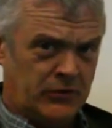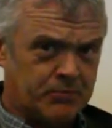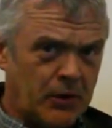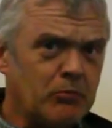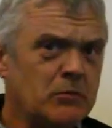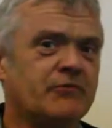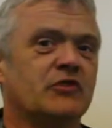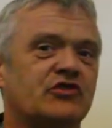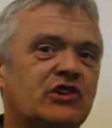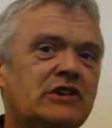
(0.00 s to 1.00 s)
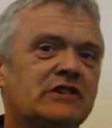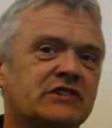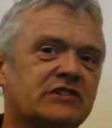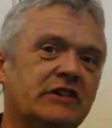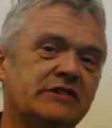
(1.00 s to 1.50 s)
The problem of the
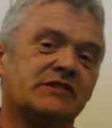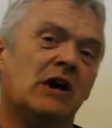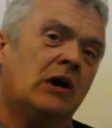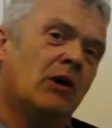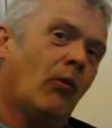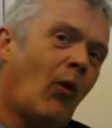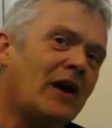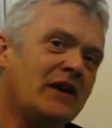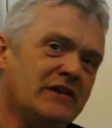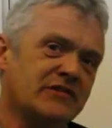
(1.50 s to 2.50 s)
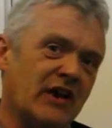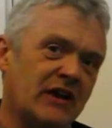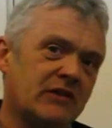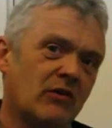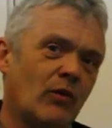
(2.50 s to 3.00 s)
Turks is, why is
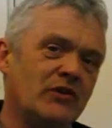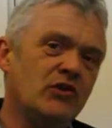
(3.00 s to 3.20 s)
it when